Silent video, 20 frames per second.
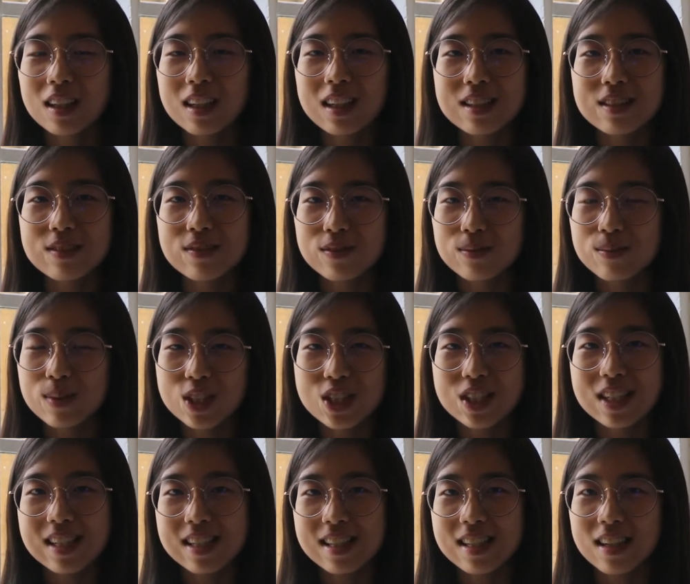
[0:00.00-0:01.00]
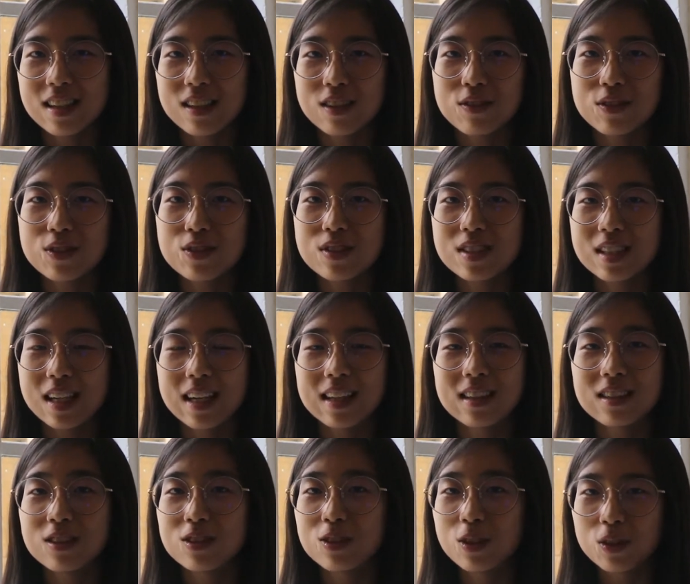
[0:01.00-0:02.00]
It's much easier if you stay
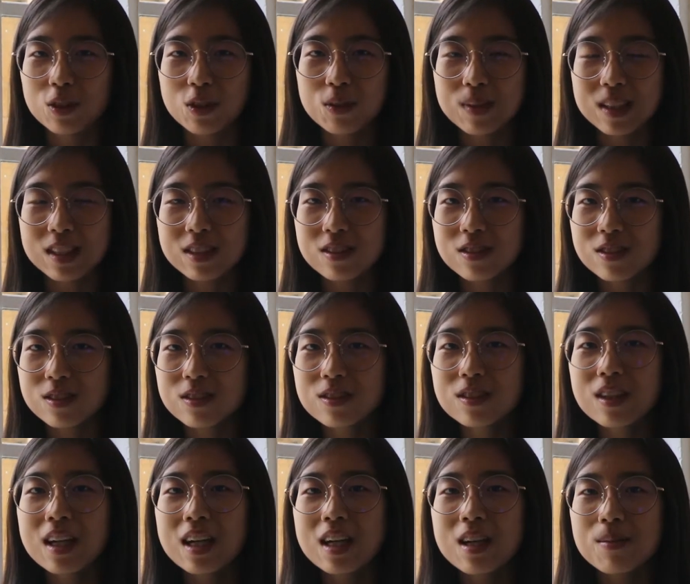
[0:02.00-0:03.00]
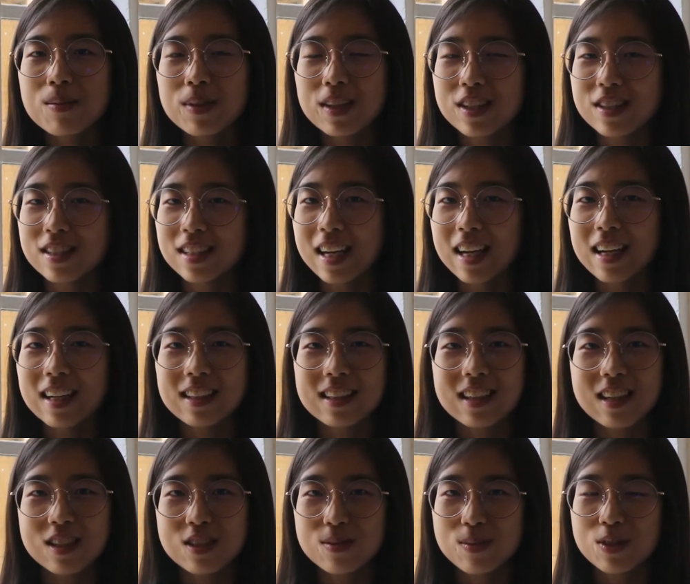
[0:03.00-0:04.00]
in a local medical school because you get
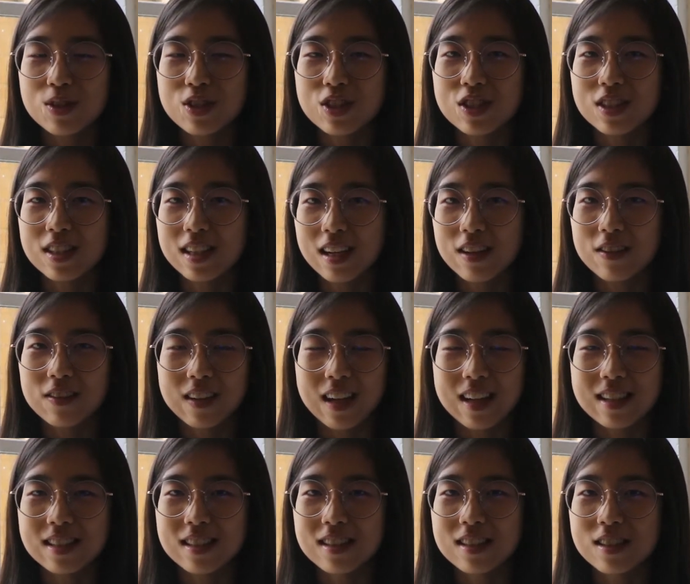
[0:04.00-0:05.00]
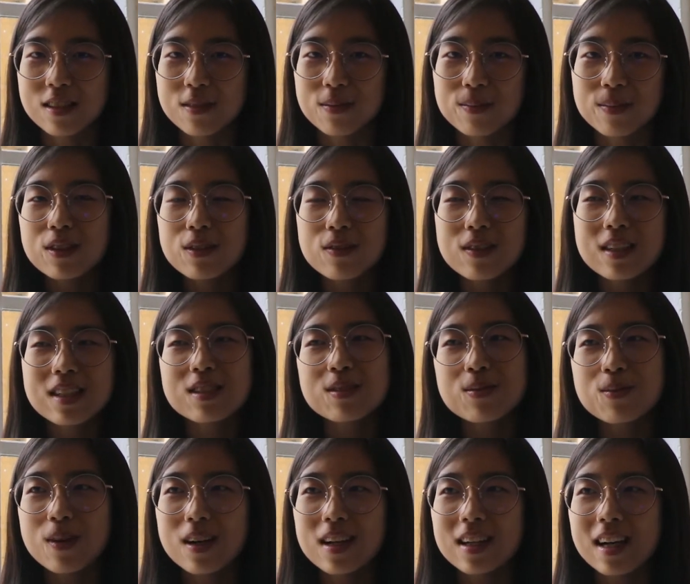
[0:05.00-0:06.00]
earlier exposure to the healthcare system. The
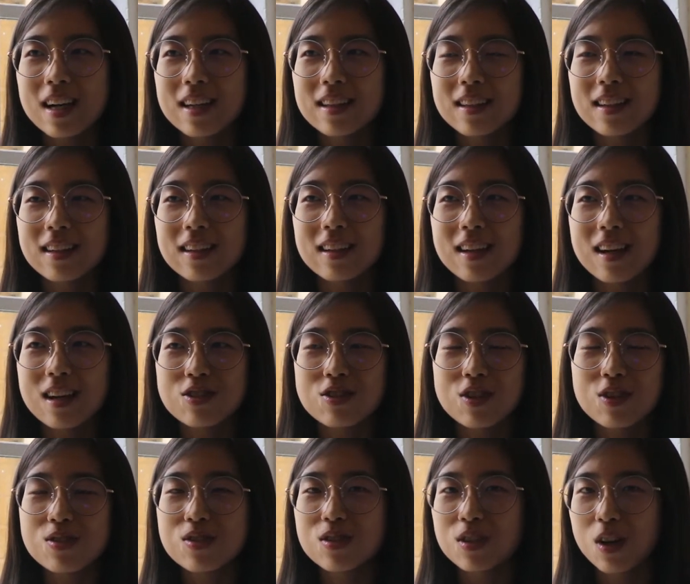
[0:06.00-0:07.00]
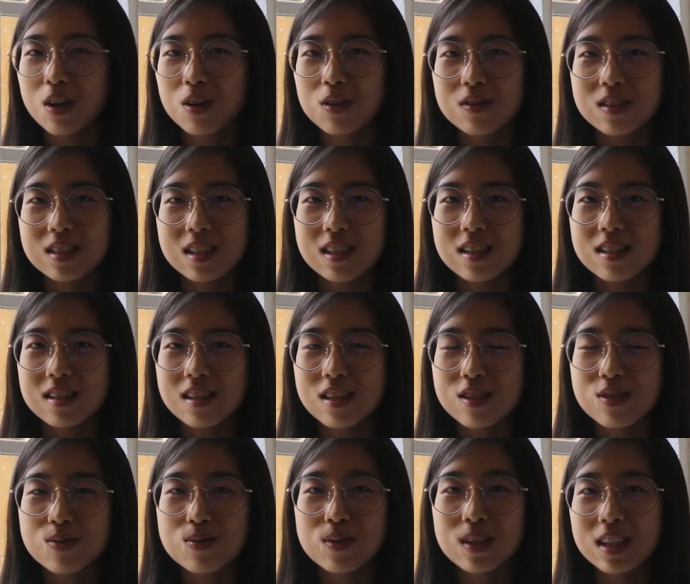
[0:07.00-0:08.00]
reason why I think I chose to go overseas
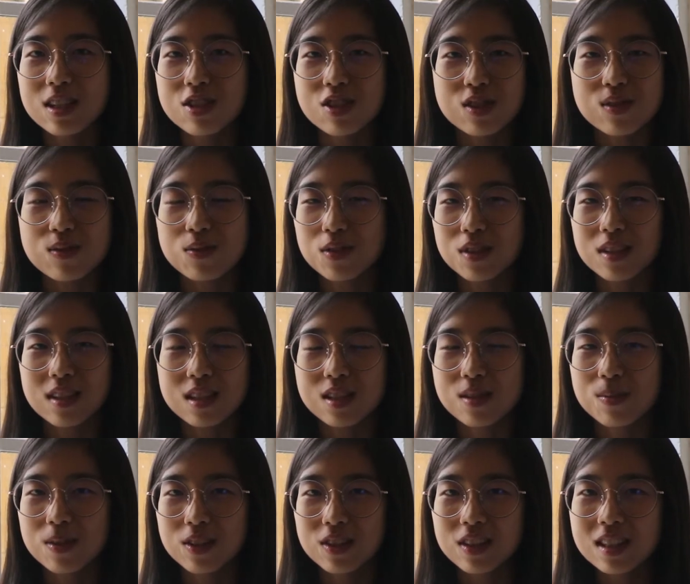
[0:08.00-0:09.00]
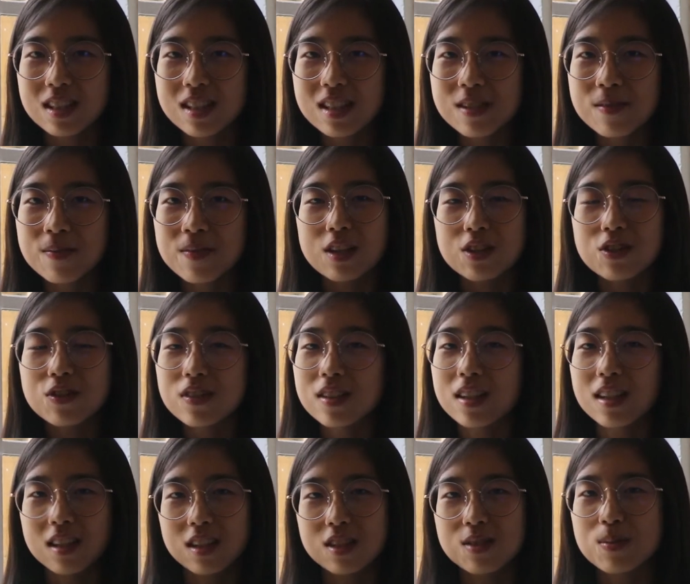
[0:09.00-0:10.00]
is really just for the experience, a
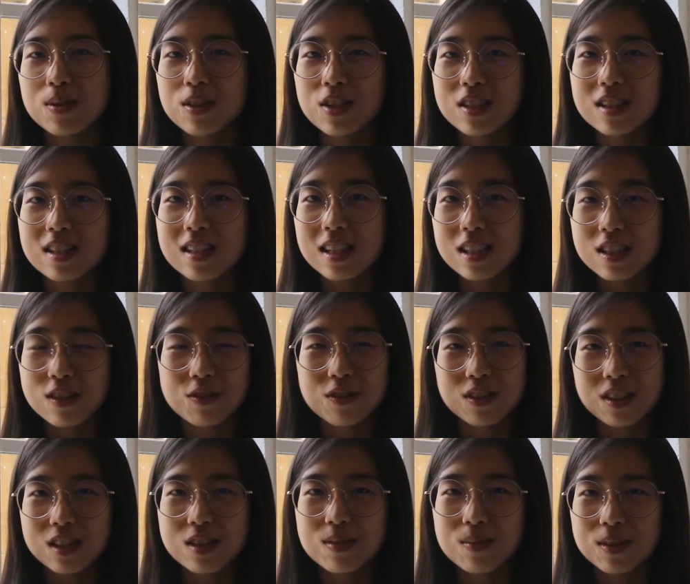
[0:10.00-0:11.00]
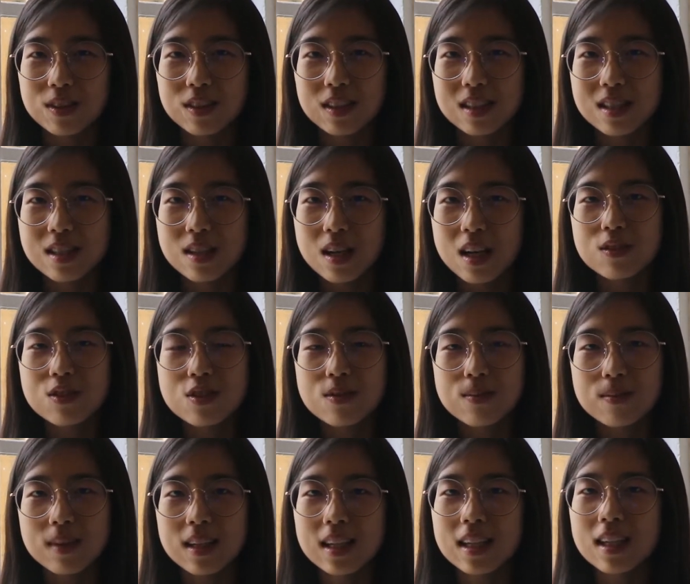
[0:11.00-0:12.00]
unique experience, a different experience.
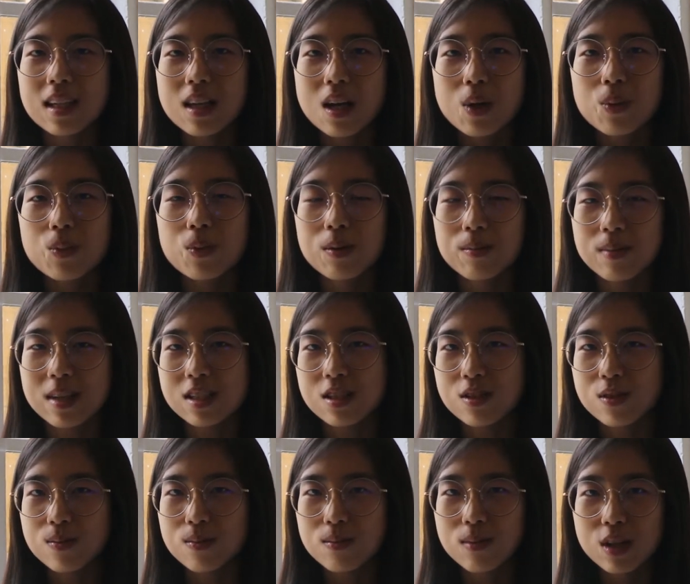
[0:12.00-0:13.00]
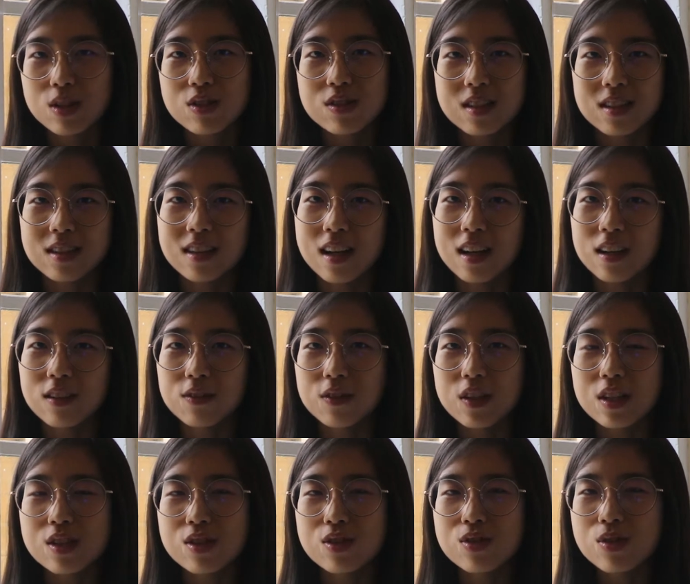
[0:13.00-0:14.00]
To me, what matters most in life
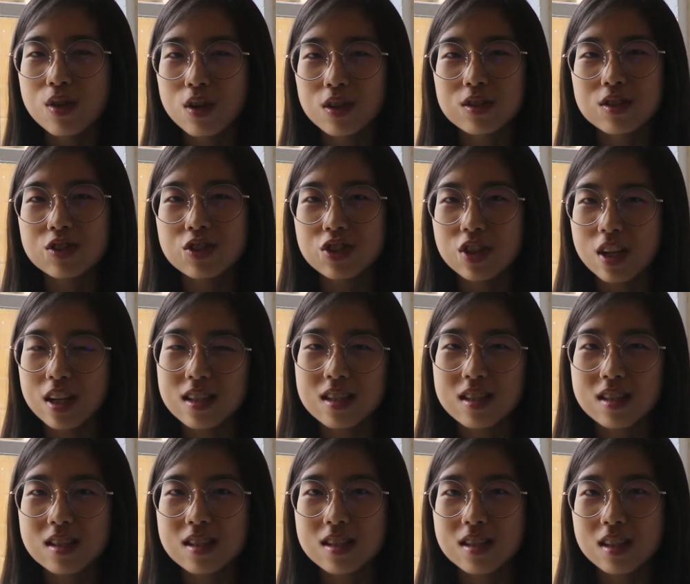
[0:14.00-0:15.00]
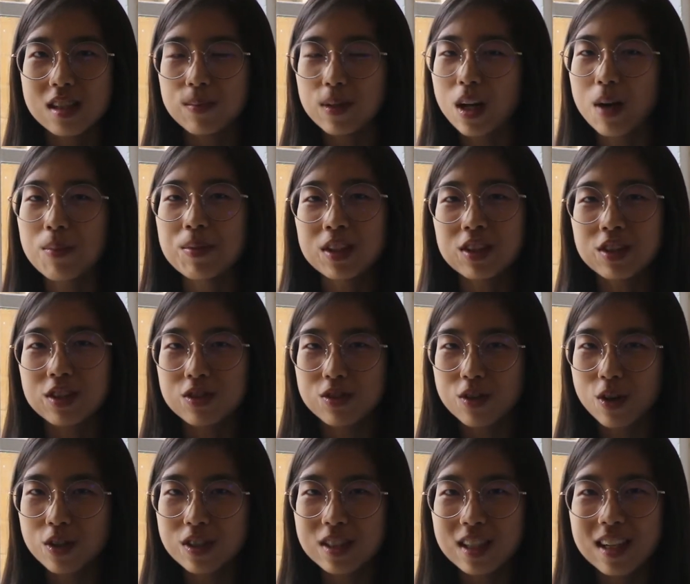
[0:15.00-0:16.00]
is not just becoming a good
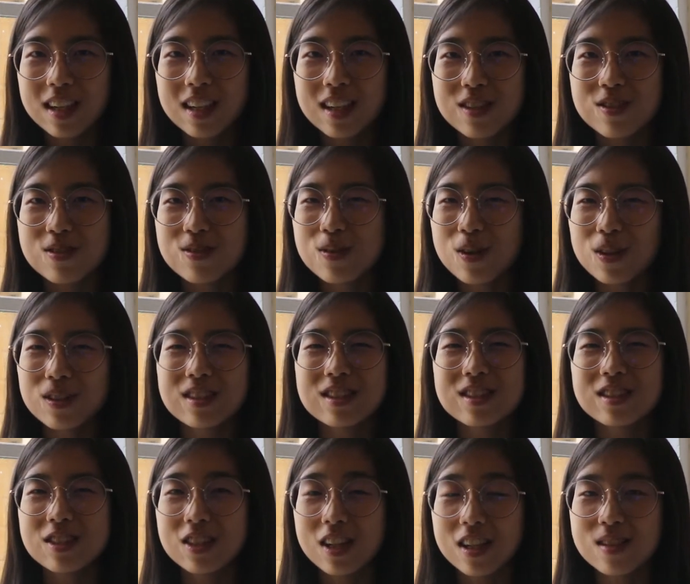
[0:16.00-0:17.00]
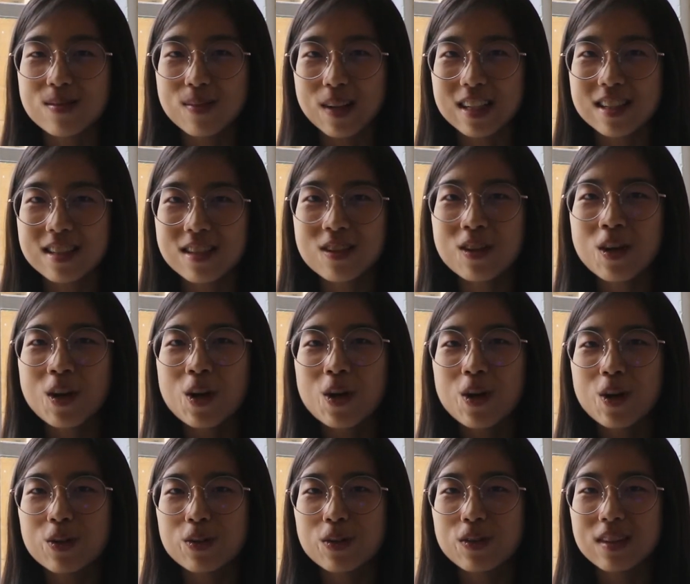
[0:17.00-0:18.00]
doctor, it's not just medicine,
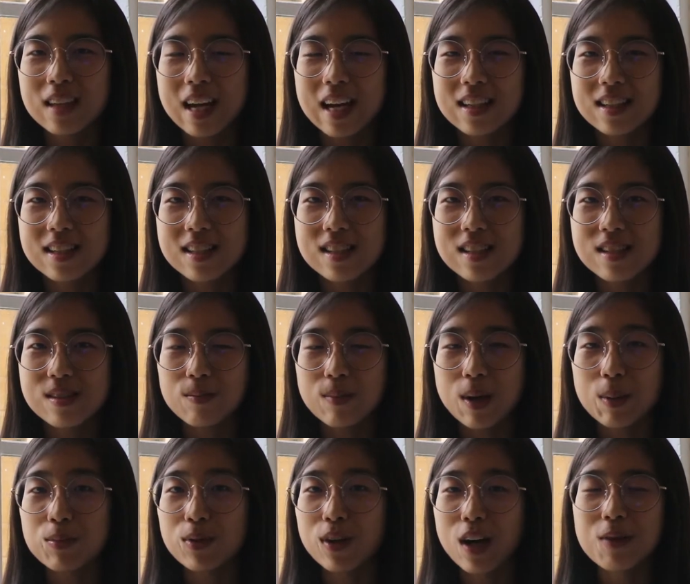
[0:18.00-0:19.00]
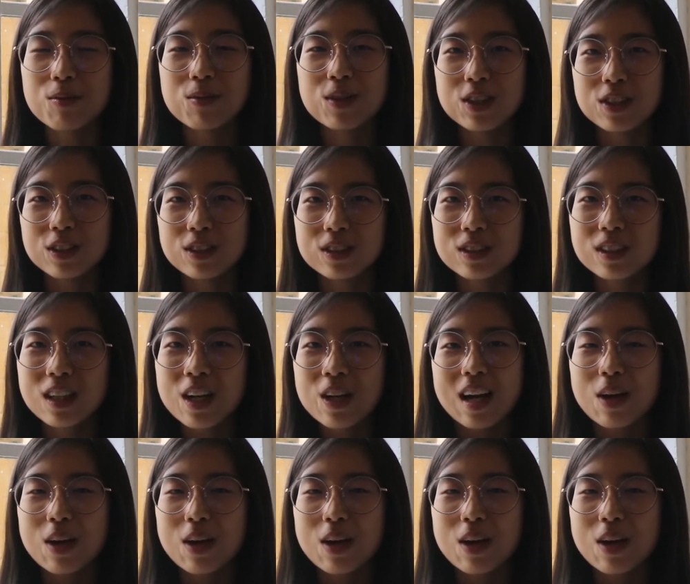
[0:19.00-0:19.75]
although that is my primary goal.